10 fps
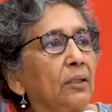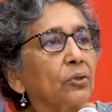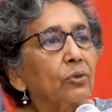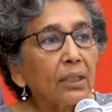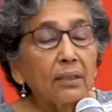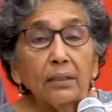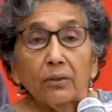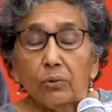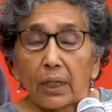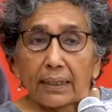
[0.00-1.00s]
Today, there are
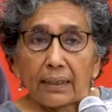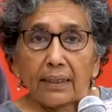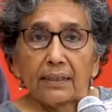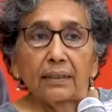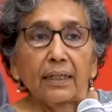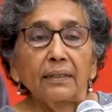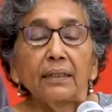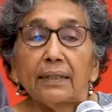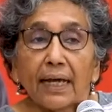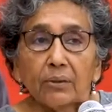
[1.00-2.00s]
no guidelines, and I
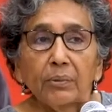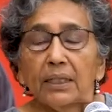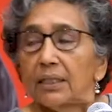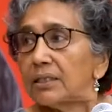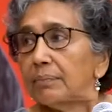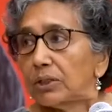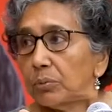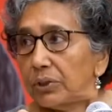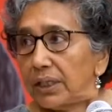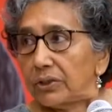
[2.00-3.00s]
think that way it's much
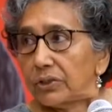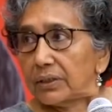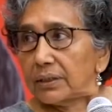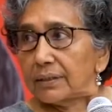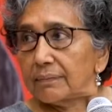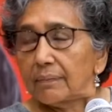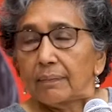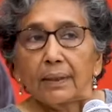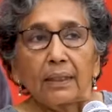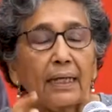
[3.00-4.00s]
more dangerous.
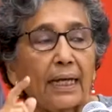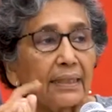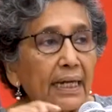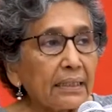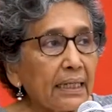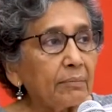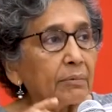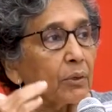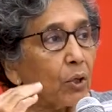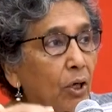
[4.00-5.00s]
At that time, we
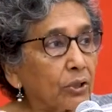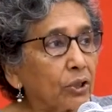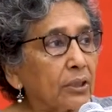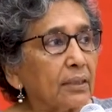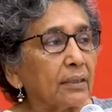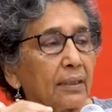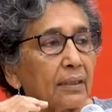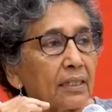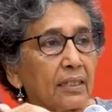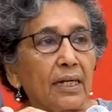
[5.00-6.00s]
were conscious that
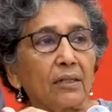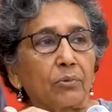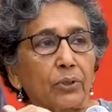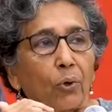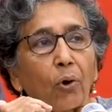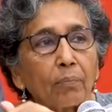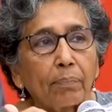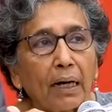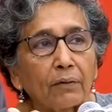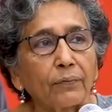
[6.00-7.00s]
the state was all
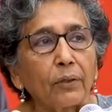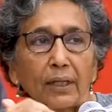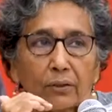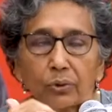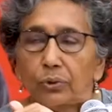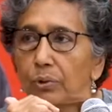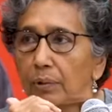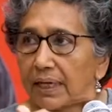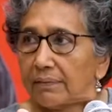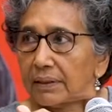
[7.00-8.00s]
powerful and could do
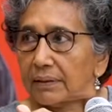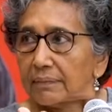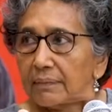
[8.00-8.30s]
whatever.